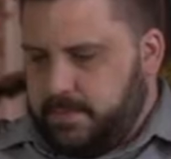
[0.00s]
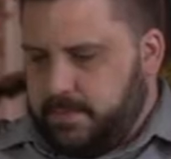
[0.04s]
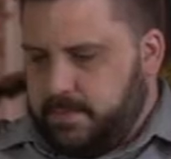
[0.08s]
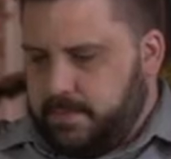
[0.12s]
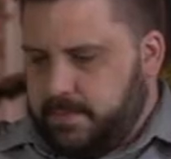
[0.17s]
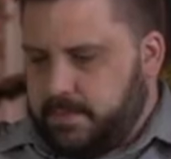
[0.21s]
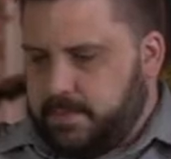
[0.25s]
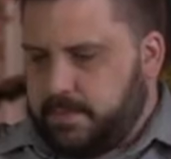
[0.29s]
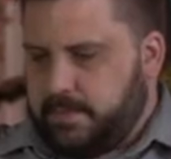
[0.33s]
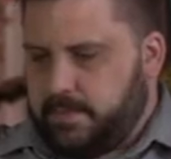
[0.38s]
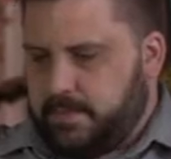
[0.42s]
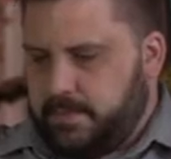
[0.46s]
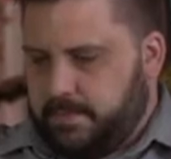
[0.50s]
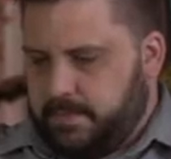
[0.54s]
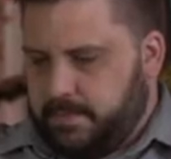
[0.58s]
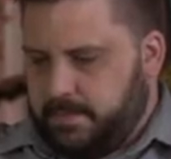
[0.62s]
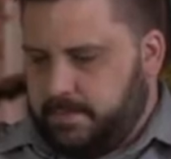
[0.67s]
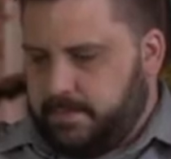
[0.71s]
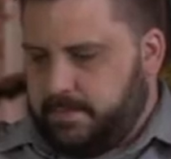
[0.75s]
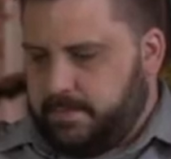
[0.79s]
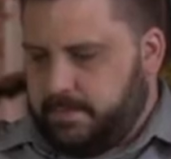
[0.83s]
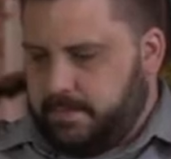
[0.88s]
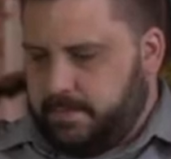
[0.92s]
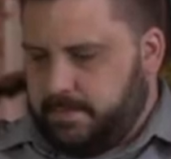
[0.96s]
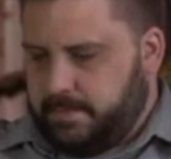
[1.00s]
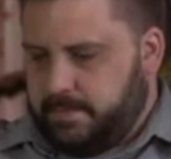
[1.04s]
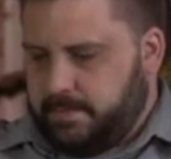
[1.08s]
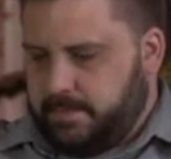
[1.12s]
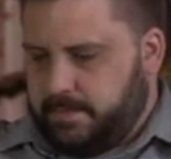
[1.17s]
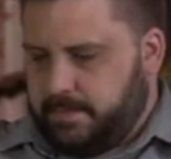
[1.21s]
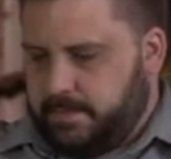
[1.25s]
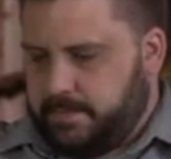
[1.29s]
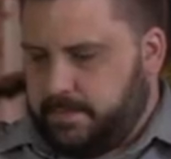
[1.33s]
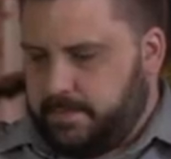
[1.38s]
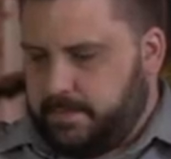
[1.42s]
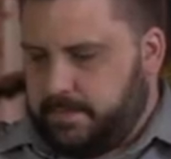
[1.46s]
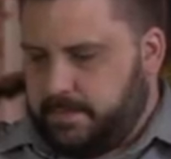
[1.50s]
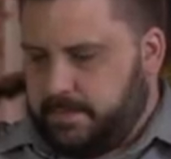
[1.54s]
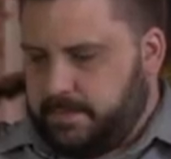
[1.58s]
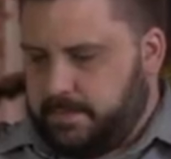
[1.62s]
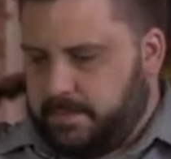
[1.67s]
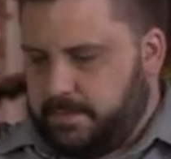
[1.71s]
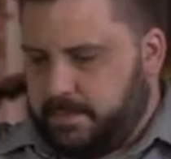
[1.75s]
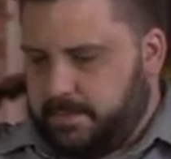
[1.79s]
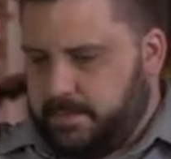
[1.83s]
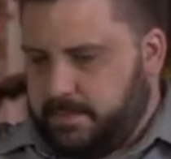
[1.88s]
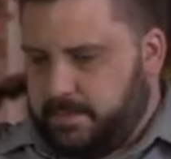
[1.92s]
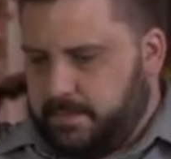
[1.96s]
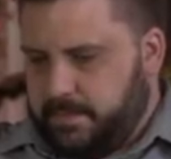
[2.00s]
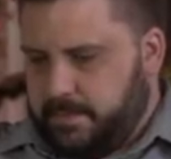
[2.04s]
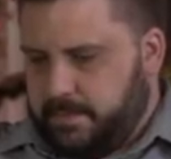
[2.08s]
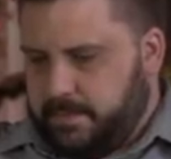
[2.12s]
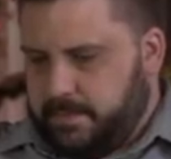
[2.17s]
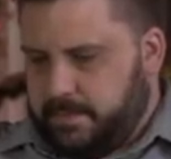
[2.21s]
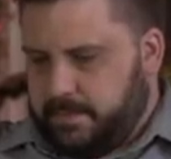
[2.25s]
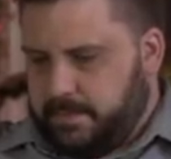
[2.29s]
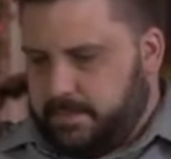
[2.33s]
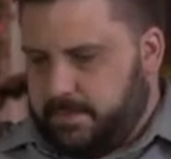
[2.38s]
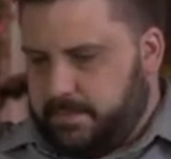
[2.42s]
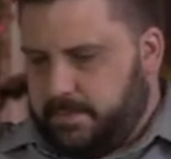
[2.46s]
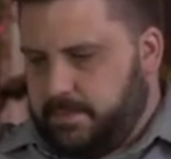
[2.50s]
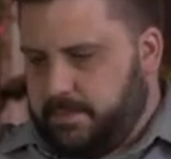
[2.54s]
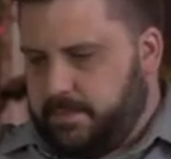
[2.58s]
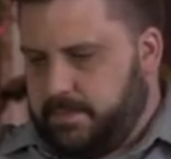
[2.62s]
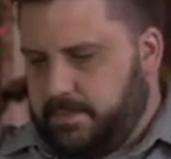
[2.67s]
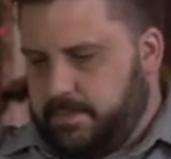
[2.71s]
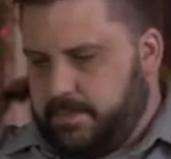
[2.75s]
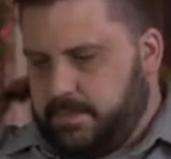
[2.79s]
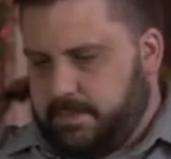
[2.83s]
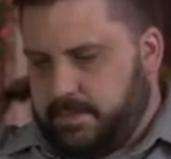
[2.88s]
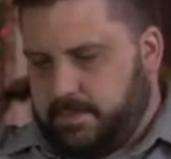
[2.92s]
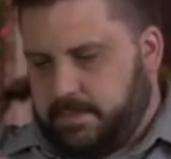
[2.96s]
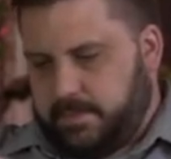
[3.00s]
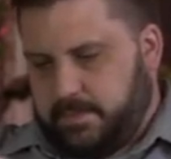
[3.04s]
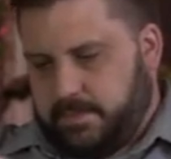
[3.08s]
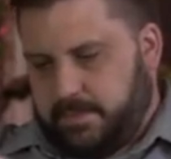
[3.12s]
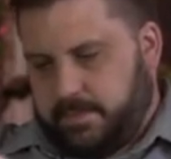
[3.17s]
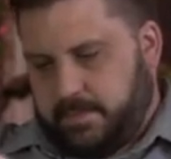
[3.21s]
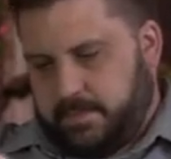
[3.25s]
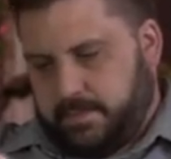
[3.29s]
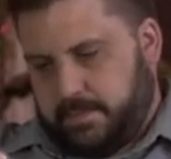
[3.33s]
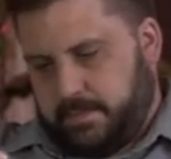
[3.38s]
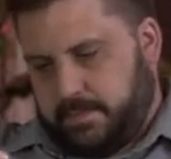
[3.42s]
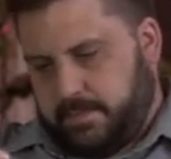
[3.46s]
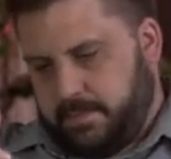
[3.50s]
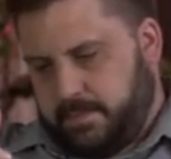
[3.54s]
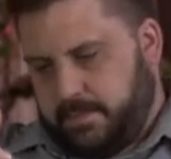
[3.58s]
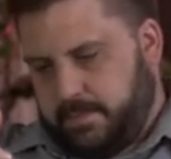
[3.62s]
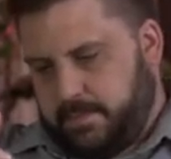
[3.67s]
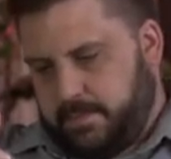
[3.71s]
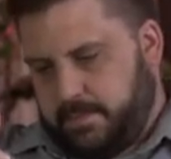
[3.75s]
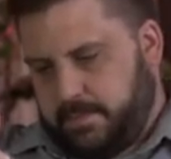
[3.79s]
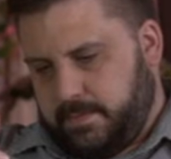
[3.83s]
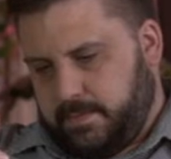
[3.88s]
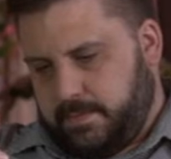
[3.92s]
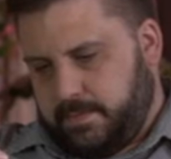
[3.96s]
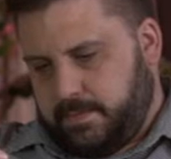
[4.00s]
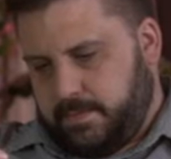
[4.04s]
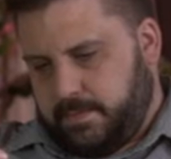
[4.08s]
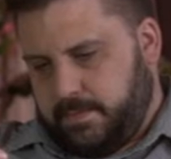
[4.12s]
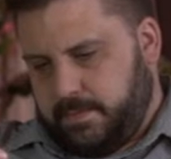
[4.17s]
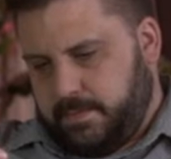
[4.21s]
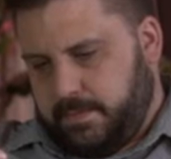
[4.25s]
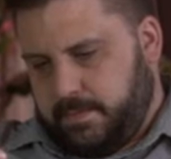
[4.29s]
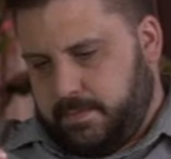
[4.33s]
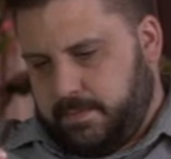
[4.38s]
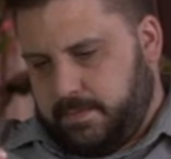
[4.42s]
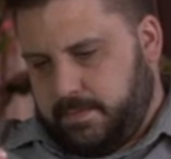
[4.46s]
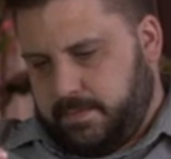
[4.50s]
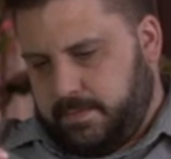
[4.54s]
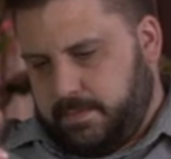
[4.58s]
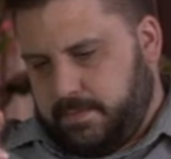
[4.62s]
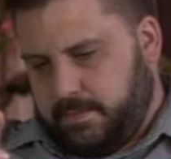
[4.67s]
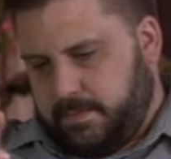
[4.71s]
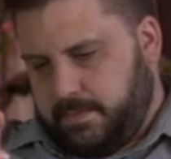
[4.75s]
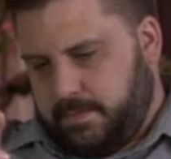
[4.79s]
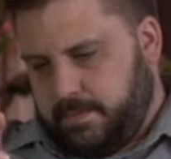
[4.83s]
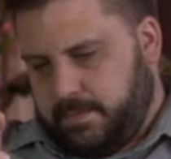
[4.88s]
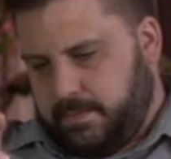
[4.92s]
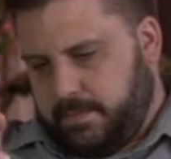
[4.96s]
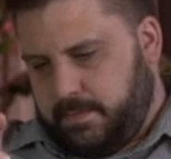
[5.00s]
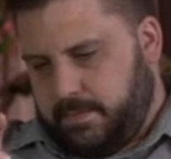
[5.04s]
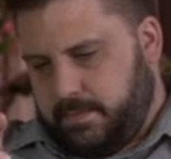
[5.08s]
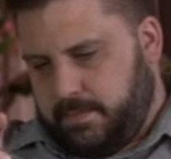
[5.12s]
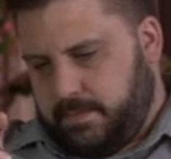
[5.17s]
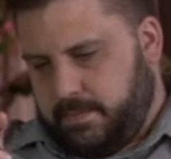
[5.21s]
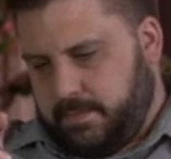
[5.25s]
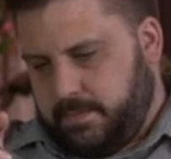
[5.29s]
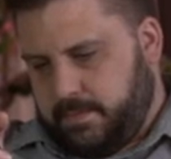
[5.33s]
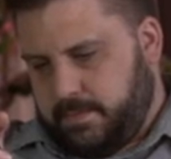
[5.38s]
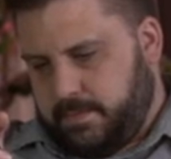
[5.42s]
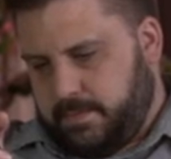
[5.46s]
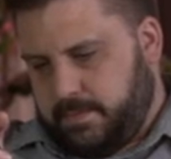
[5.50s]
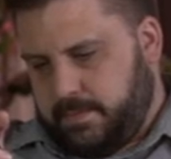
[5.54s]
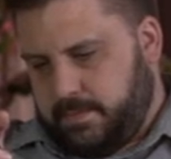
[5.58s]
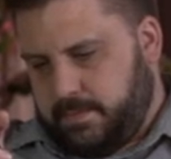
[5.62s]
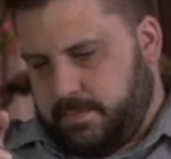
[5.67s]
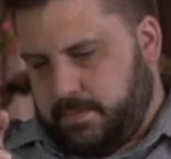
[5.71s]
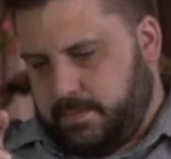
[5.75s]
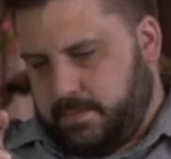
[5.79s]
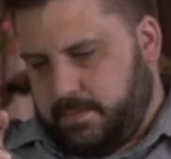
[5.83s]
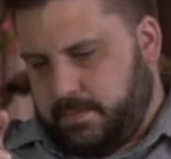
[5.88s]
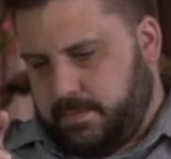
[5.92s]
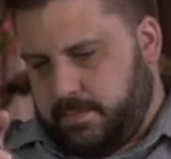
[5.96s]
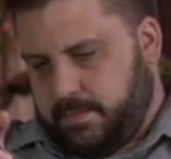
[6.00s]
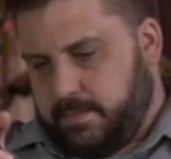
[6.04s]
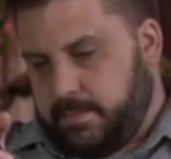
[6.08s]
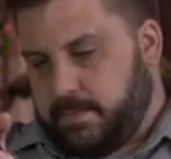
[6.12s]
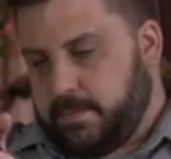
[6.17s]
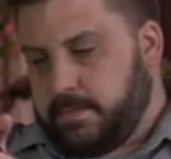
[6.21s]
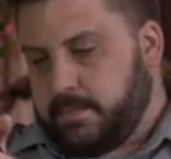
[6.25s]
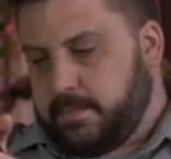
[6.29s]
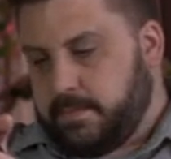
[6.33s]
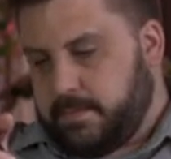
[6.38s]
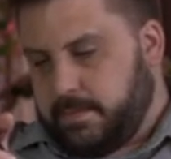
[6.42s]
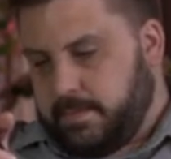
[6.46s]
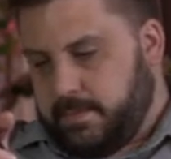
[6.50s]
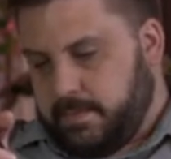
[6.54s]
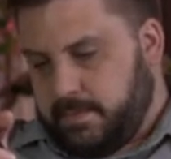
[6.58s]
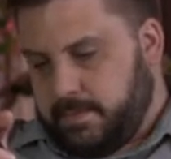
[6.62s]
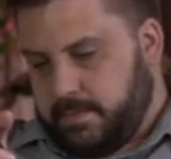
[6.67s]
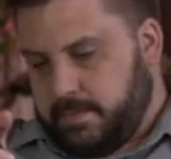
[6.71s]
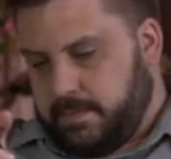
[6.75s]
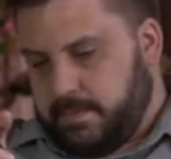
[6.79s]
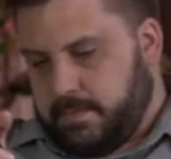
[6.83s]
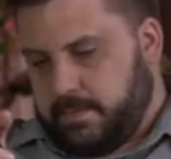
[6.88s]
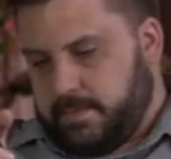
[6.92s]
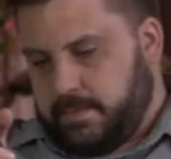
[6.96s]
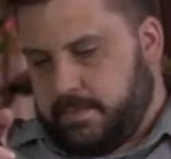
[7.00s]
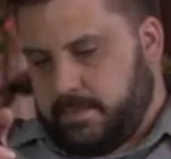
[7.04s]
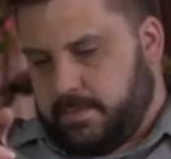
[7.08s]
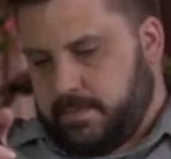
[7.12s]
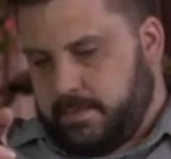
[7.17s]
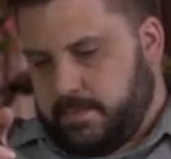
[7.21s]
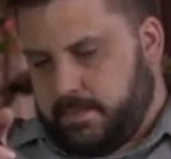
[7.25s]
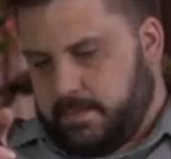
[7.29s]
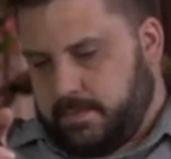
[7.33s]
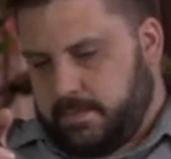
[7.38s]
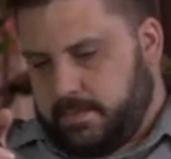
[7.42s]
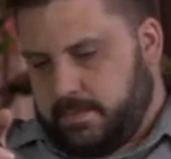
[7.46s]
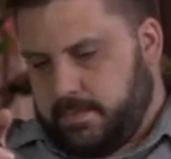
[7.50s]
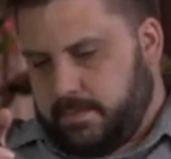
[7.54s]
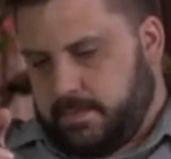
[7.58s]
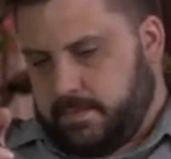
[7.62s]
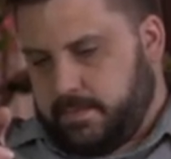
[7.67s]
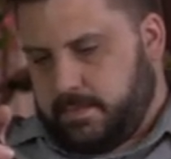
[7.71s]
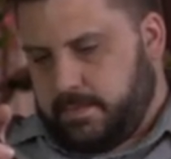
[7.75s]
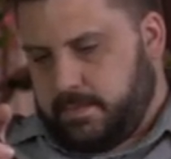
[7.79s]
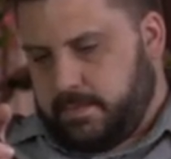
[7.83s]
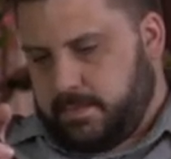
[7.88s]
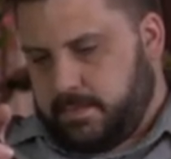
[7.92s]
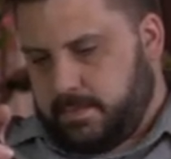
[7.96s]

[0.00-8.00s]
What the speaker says: No words are spoken by the person on screen.